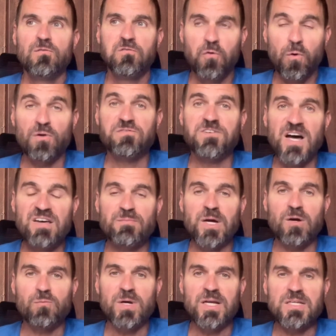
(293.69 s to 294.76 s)
for a five
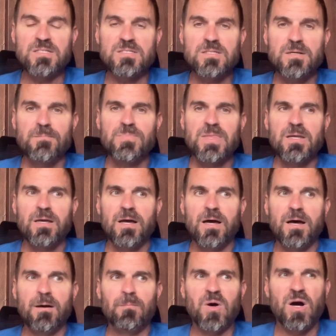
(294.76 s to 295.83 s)
mile race.
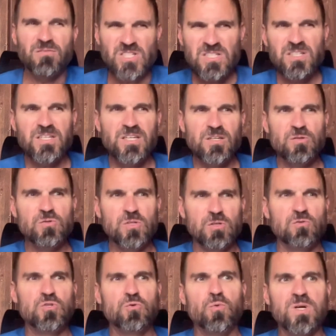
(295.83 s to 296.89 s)
Um, obviously, you,
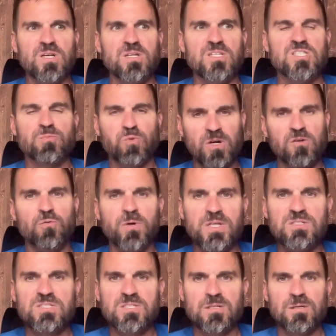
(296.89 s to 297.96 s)
you do want to sprinkle in
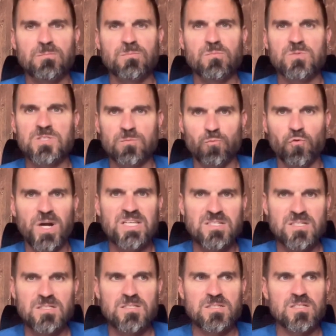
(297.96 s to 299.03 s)
some some
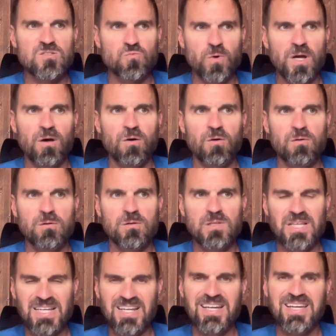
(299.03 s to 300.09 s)
races as well,
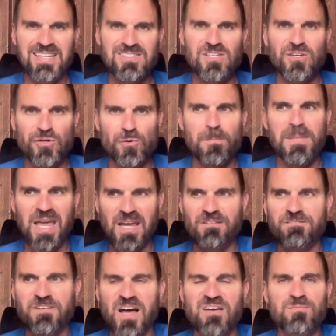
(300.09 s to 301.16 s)
leading into your main
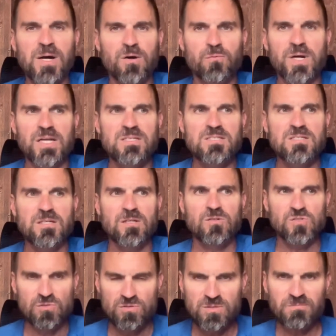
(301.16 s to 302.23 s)
five mile race. You know,
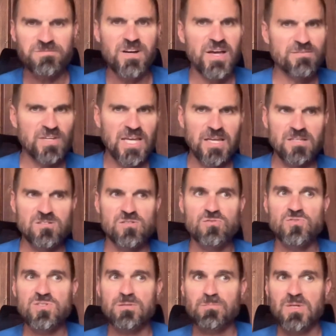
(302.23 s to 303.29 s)
do some 5Ks, do
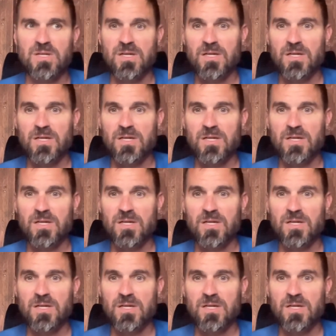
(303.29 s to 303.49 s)
some